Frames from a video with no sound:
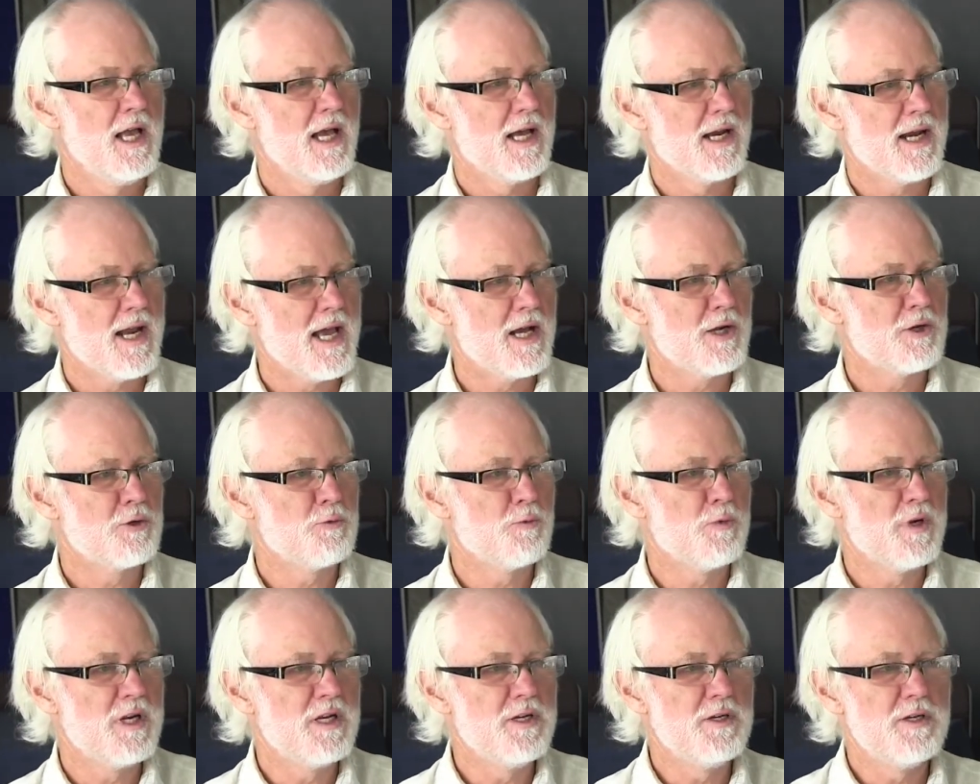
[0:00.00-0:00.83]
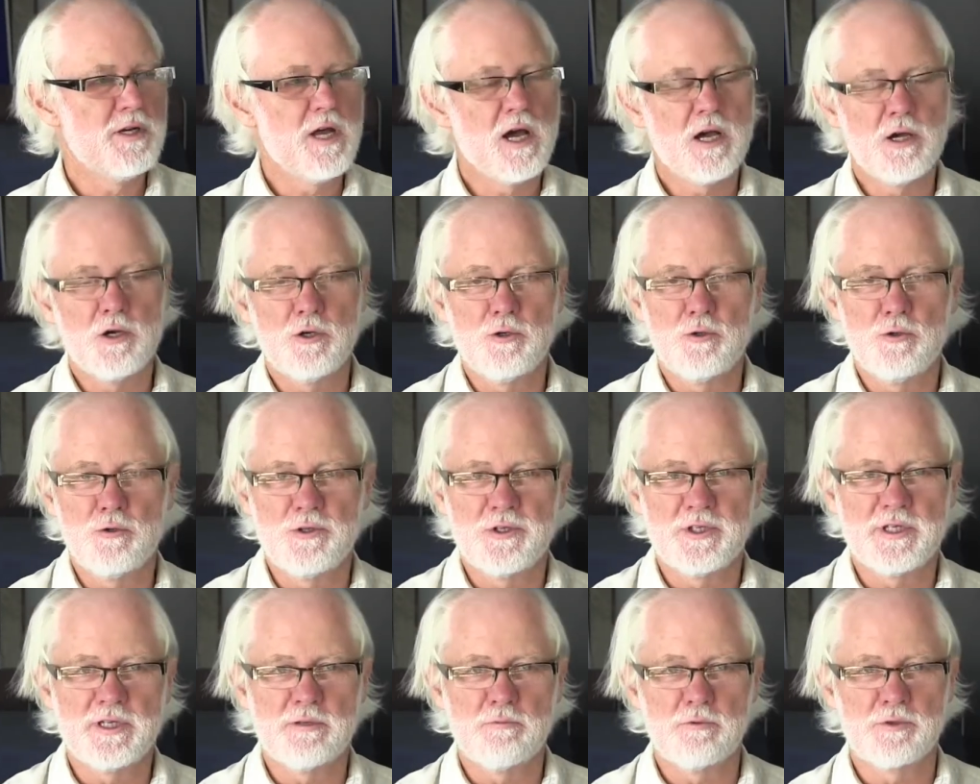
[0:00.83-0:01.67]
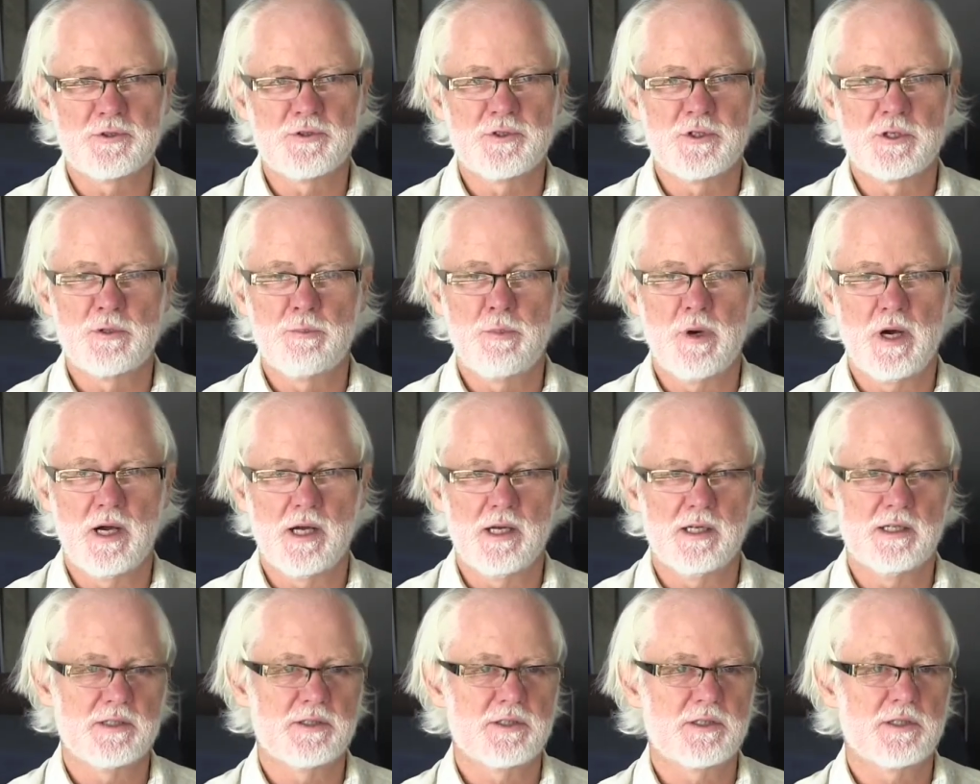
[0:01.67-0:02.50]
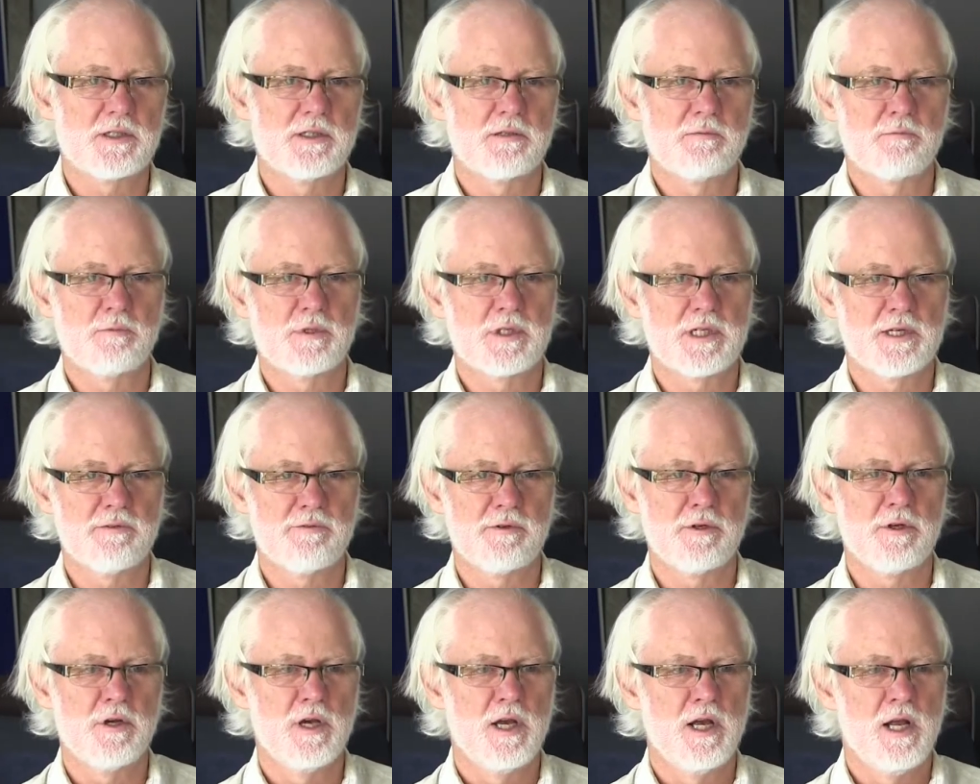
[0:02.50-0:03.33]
And how do we know that it wasn't biased and whatever?